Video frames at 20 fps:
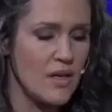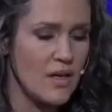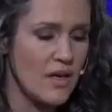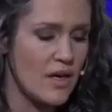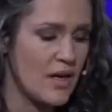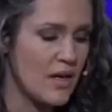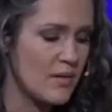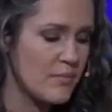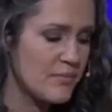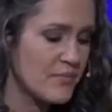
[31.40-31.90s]

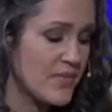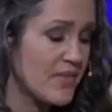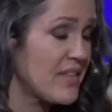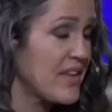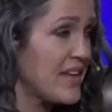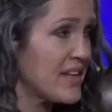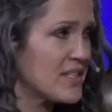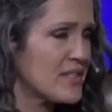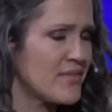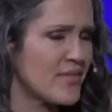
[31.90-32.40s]
Um,
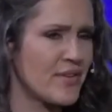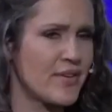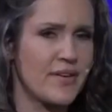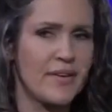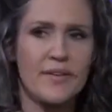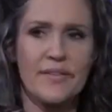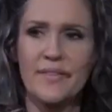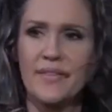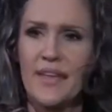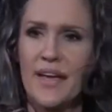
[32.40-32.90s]
thanks for
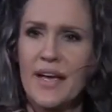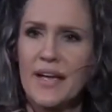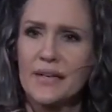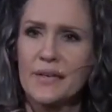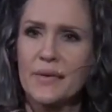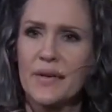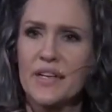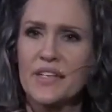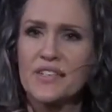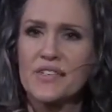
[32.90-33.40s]
that
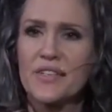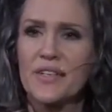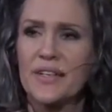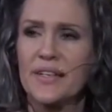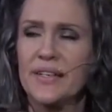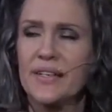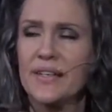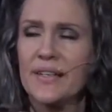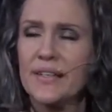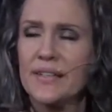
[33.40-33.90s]
question.
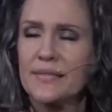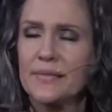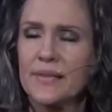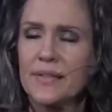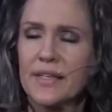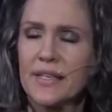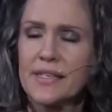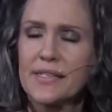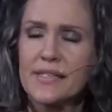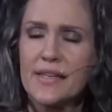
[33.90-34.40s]

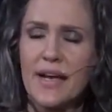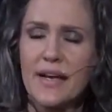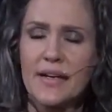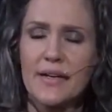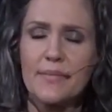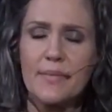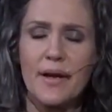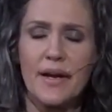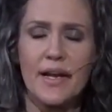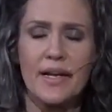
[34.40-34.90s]
Really excited
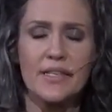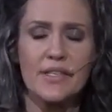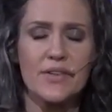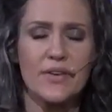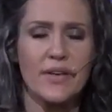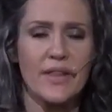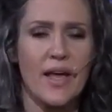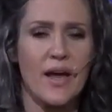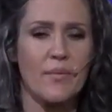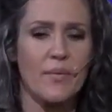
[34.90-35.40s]
about
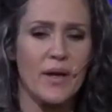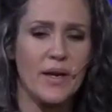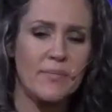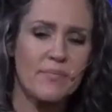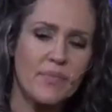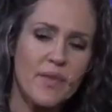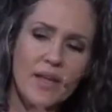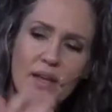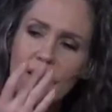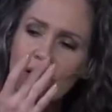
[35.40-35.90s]
answering that one.
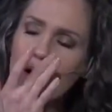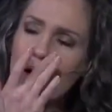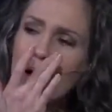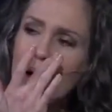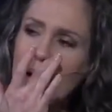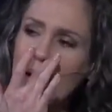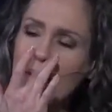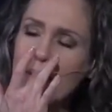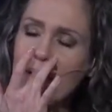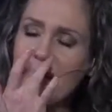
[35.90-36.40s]

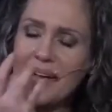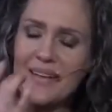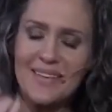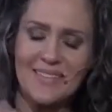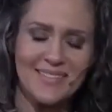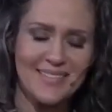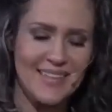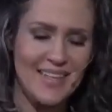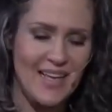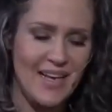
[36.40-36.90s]
Uh,
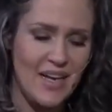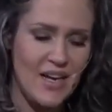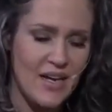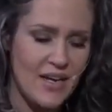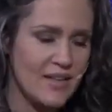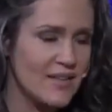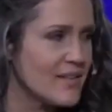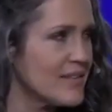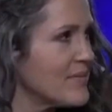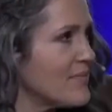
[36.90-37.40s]

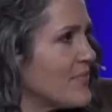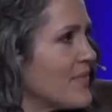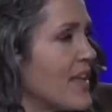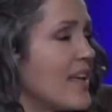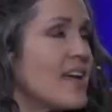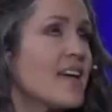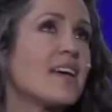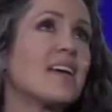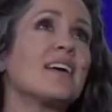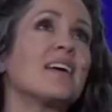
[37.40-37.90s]
and go.
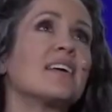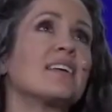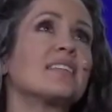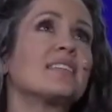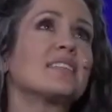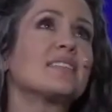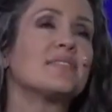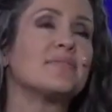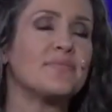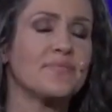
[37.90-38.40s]

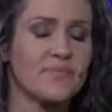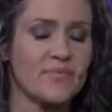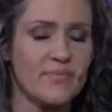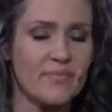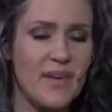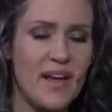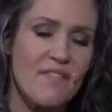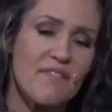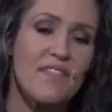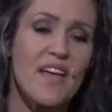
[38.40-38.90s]
Yes,
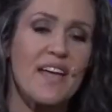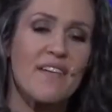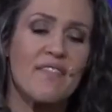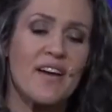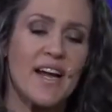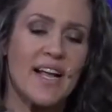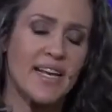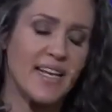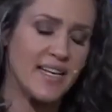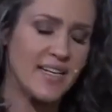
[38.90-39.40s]
my
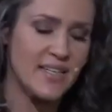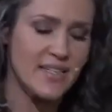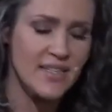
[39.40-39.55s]
favorite.